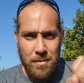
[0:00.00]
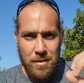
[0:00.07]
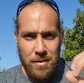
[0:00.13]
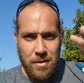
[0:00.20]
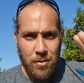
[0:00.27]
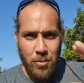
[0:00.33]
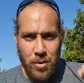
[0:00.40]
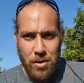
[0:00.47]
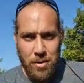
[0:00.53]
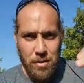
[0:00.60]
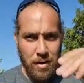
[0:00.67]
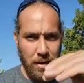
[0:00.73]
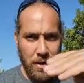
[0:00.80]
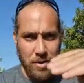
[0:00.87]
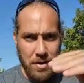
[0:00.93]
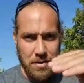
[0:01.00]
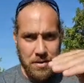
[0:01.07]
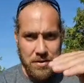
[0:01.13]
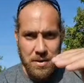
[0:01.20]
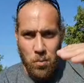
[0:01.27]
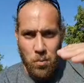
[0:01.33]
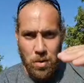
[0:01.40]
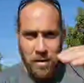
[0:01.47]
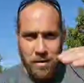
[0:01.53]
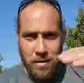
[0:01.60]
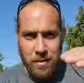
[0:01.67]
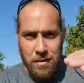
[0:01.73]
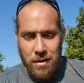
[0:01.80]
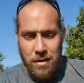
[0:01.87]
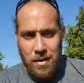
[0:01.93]
where you allegedly see one
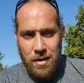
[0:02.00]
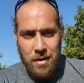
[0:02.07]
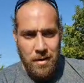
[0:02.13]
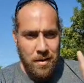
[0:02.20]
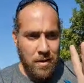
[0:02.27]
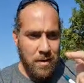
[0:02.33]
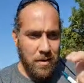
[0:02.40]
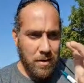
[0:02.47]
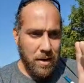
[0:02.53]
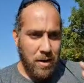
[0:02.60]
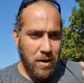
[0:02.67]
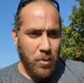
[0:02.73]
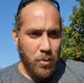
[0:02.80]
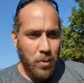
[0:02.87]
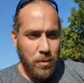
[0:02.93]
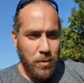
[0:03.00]
air quote